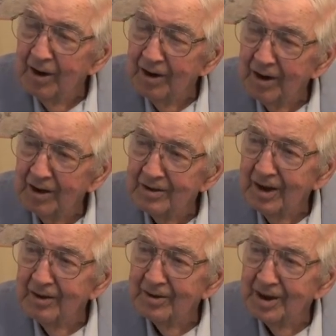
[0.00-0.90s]
Well,
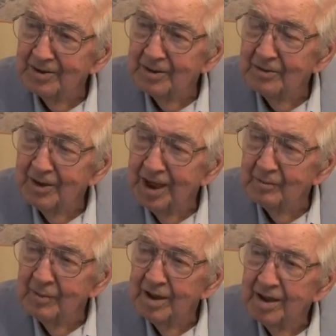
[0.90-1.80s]
I'll get to
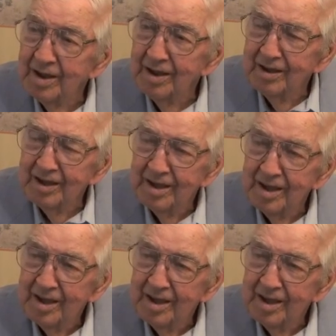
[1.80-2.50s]
him.